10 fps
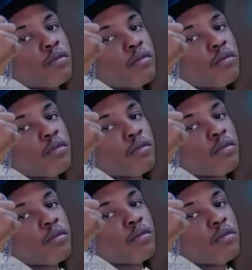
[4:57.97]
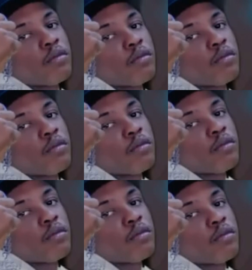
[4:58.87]

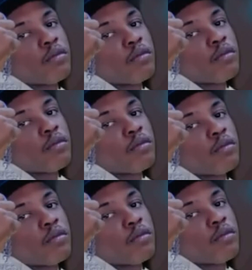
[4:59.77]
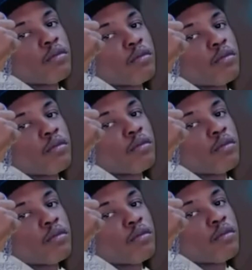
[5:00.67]

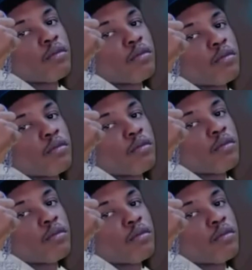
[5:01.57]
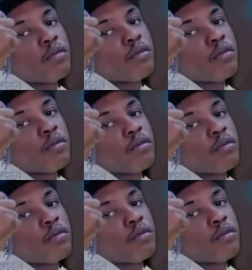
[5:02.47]

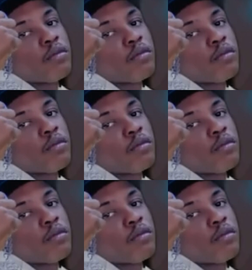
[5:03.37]
(silent)